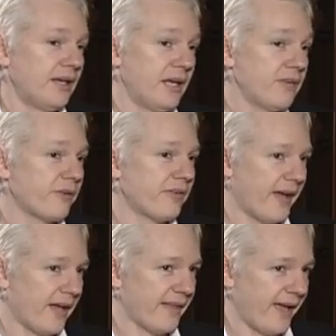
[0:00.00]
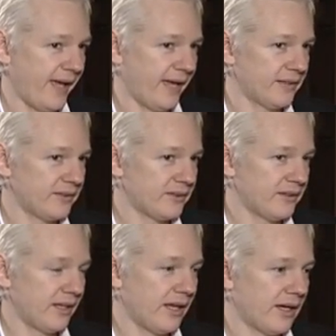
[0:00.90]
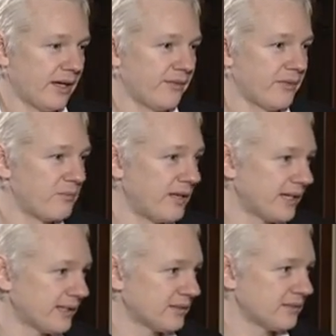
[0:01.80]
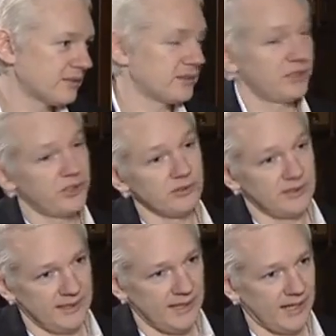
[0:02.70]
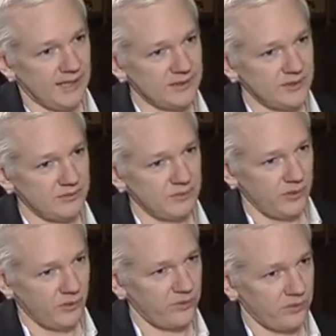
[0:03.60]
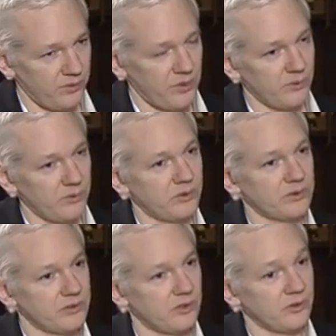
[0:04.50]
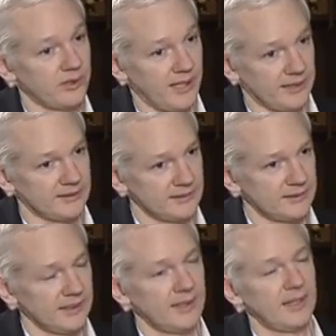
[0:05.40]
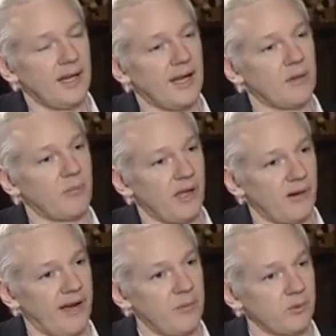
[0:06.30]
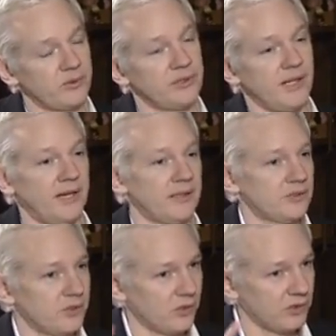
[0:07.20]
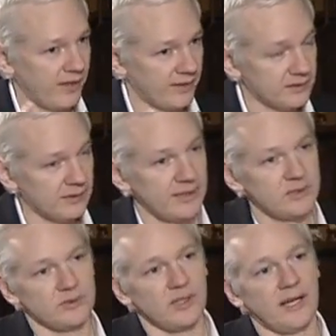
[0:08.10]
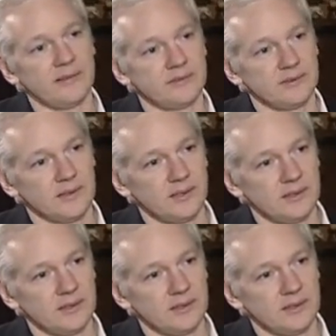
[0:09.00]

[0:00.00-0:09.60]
If, on the other hand, the mere security guards, the people who control the guns, are able to take control of our intellectual life,